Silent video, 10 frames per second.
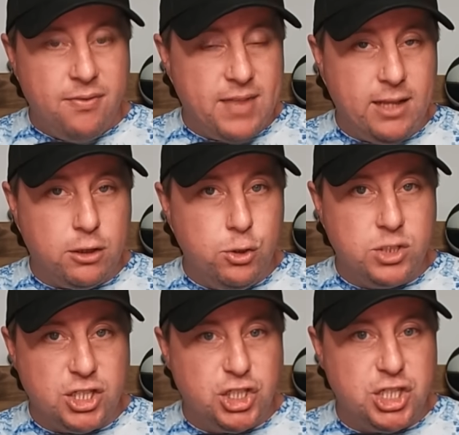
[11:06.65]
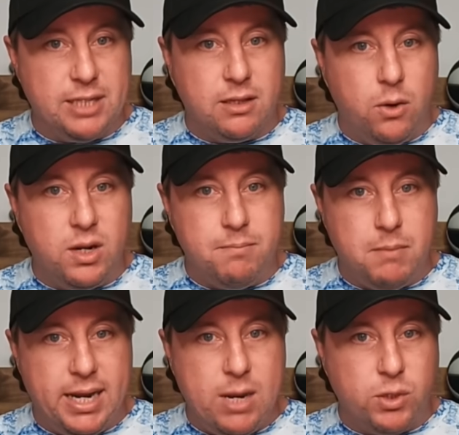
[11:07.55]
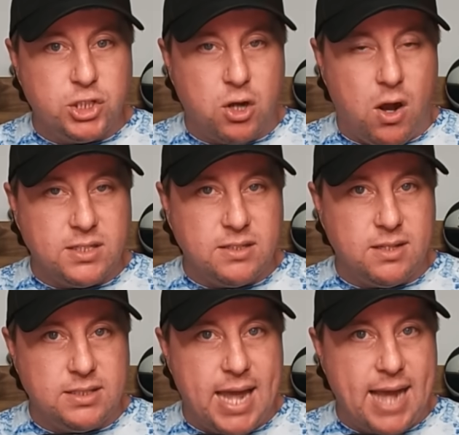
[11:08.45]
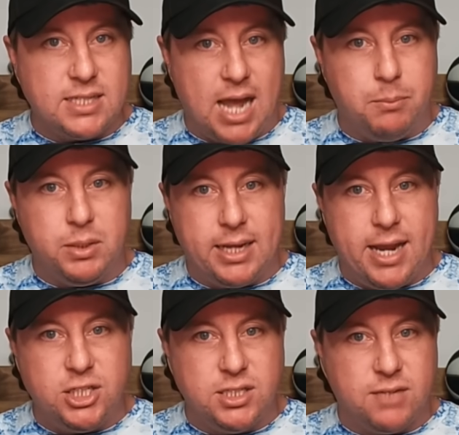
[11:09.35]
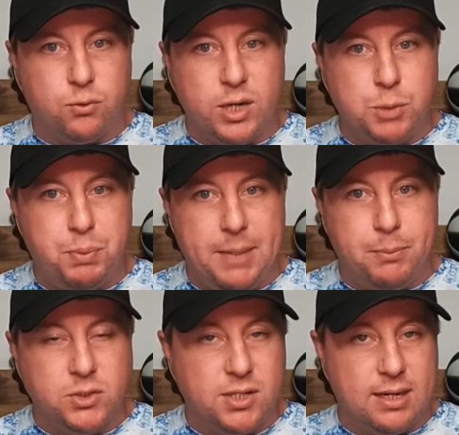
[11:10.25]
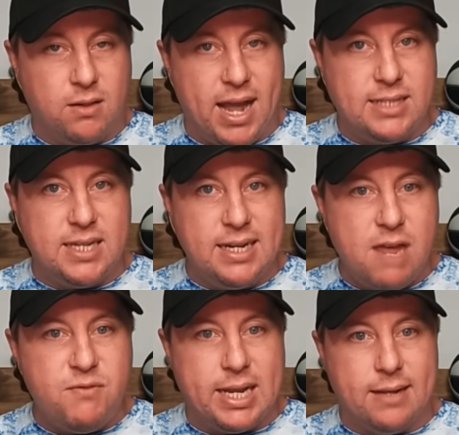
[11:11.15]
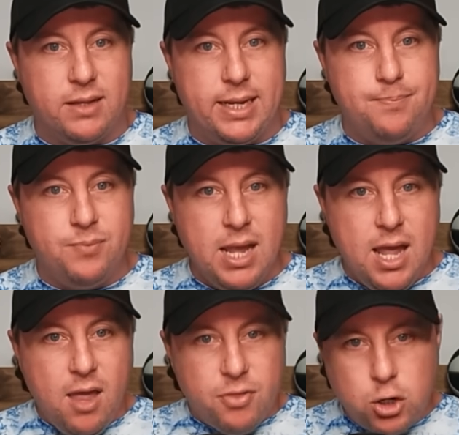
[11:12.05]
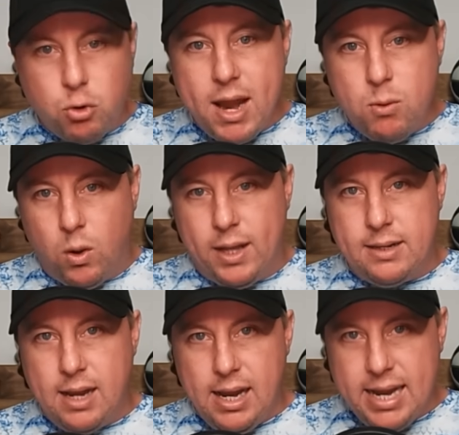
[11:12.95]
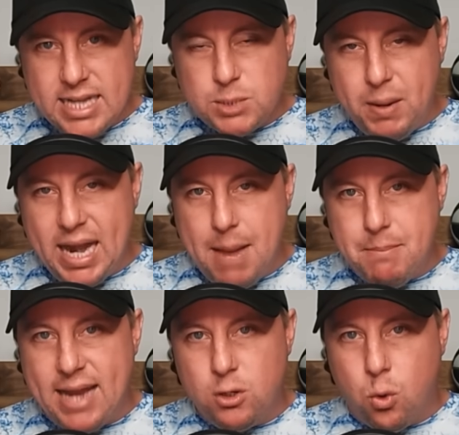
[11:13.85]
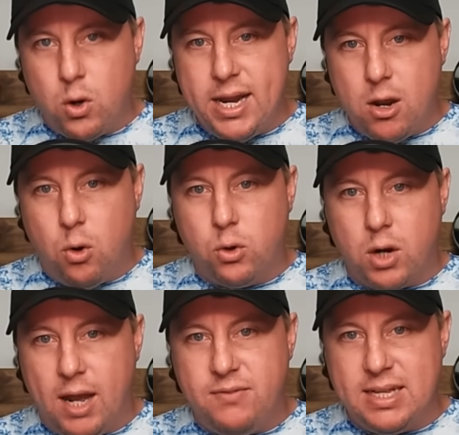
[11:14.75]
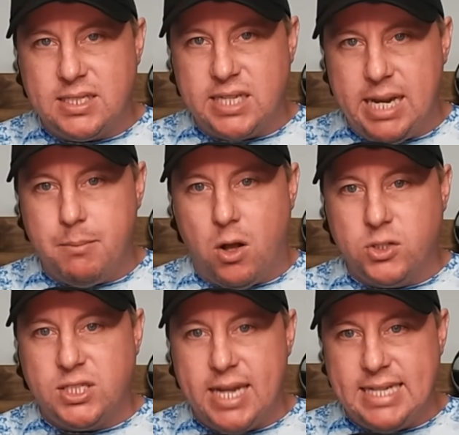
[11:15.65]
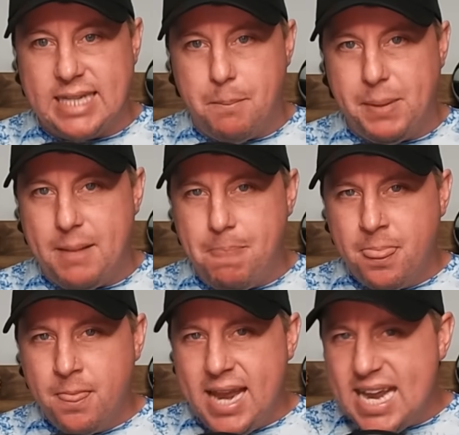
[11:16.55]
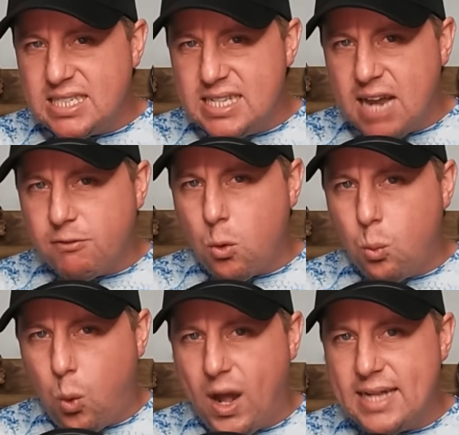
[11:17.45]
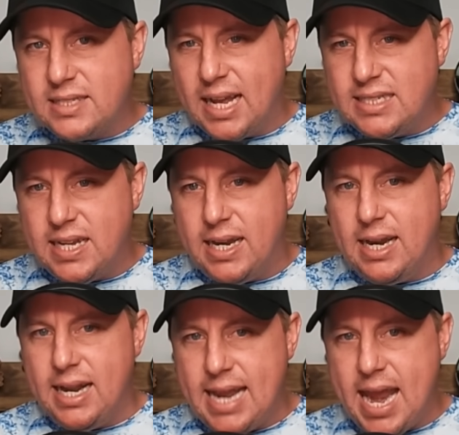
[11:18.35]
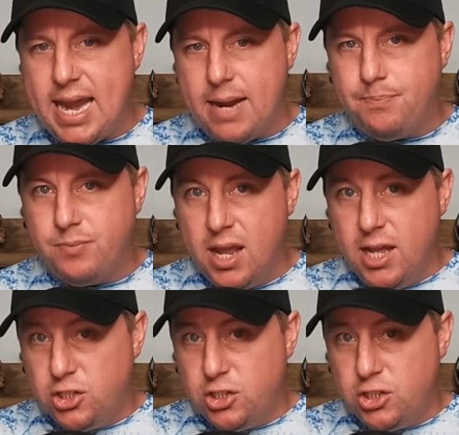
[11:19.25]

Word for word: They lose a shitload of money, which causes the tax obligations of rich people to decline significantly. The great one, he has been a minority owner of this team all season, but he's never once attended a game.